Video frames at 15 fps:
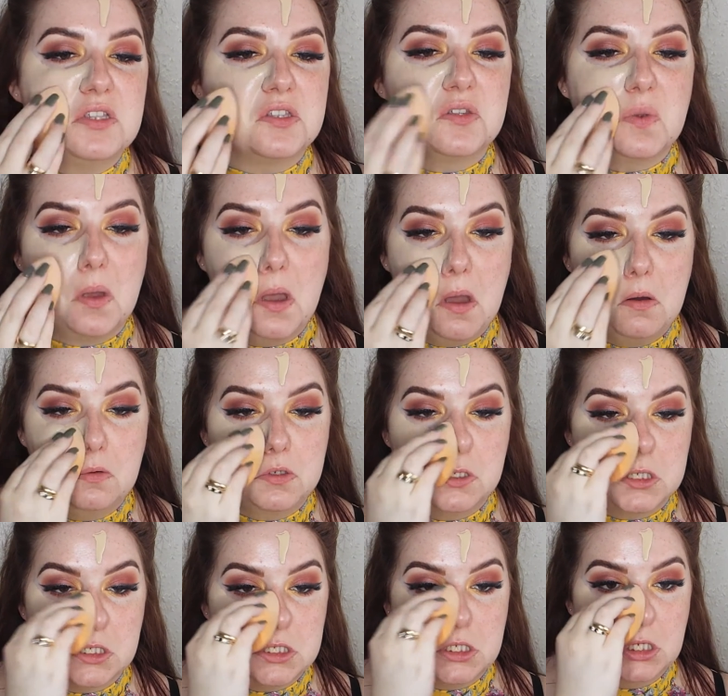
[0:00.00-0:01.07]
as well,
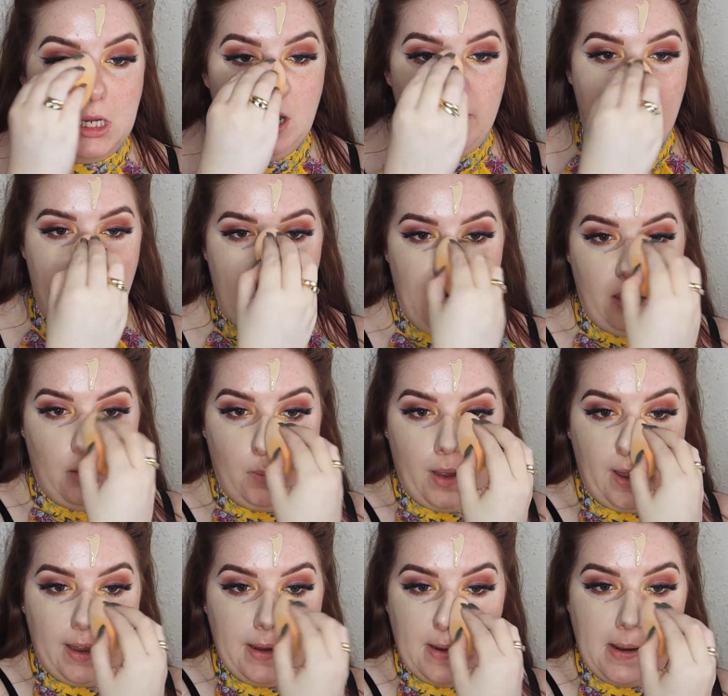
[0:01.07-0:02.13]
just to get that out of the
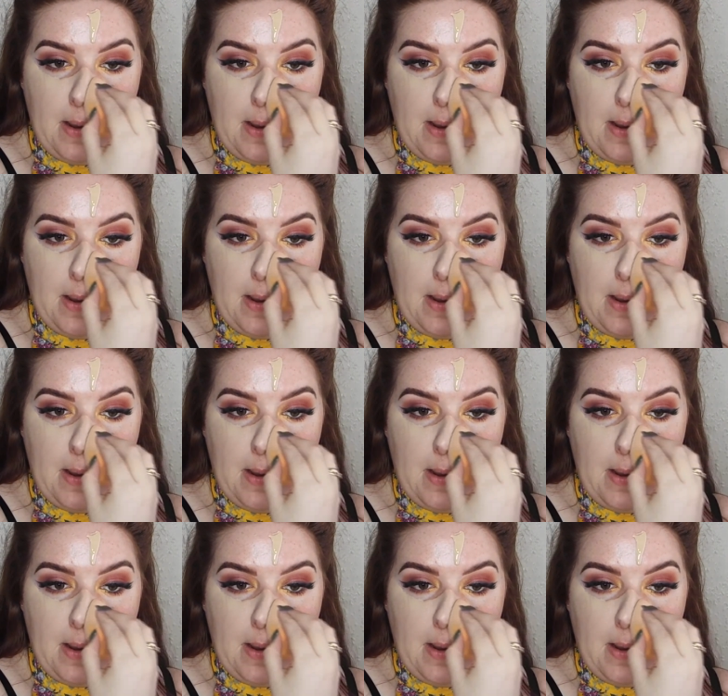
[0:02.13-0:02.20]
way.